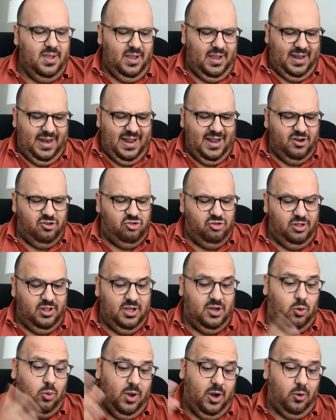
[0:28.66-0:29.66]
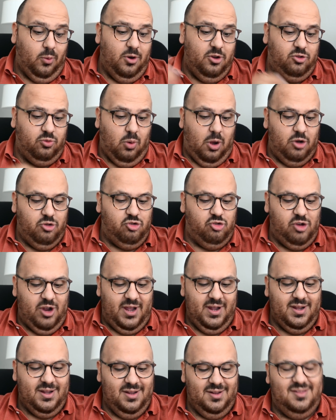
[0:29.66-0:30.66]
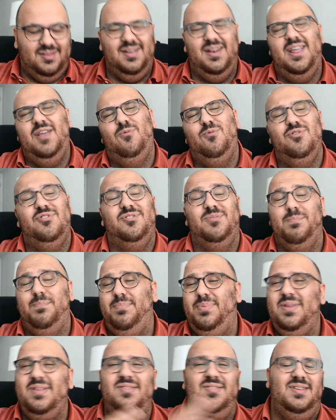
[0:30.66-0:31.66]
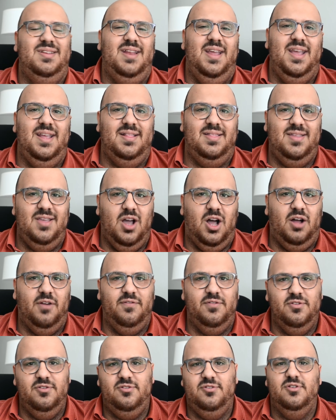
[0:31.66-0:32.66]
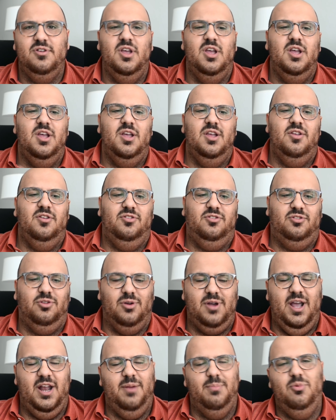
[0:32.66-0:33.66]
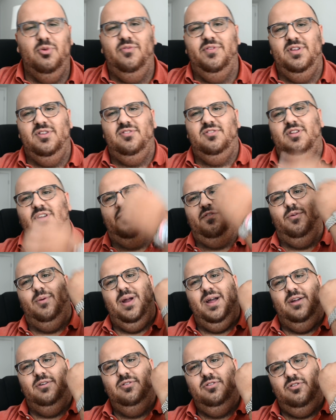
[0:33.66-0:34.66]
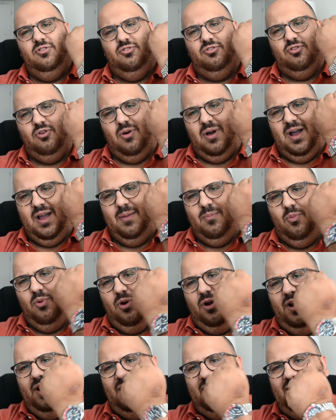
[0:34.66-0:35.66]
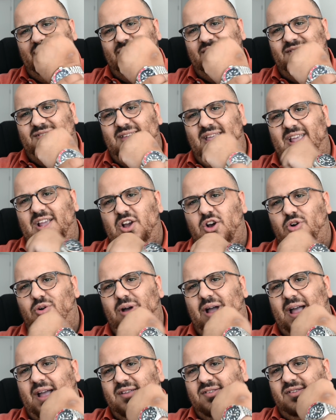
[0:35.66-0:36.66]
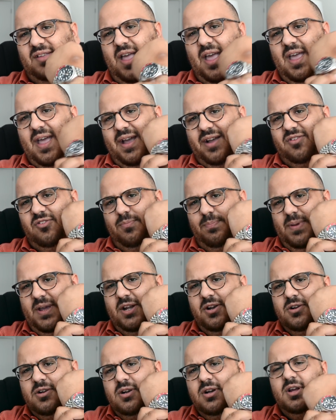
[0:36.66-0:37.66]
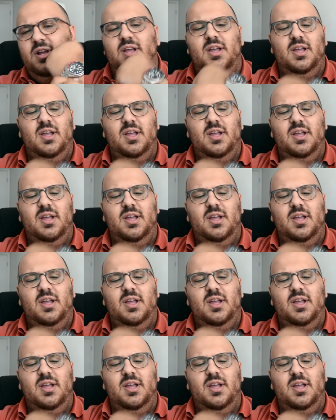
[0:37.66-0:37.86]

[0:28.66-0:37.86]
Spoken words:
And actually, quick wristwatch check, today was a busy day at the office, still kind of moving stuff around, so I'm wearing the Seiko SKX beater.